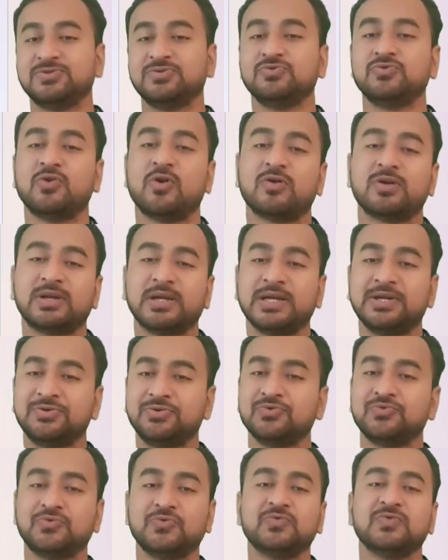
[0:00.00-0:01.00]
So
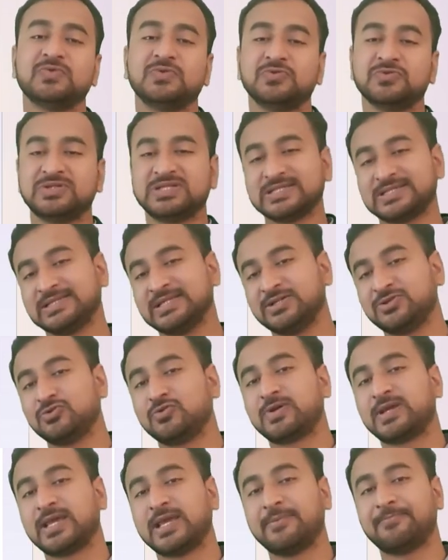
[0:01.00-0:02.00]
you just need
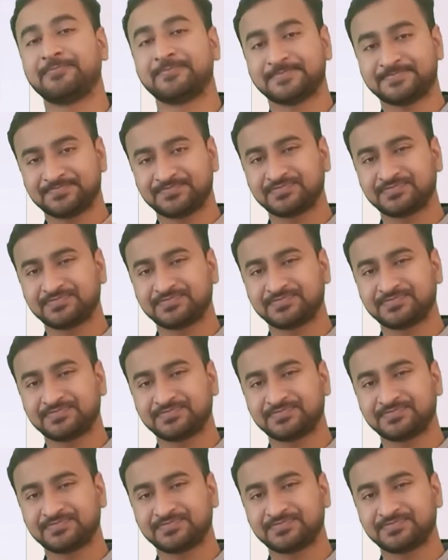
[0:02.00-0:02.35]
to keep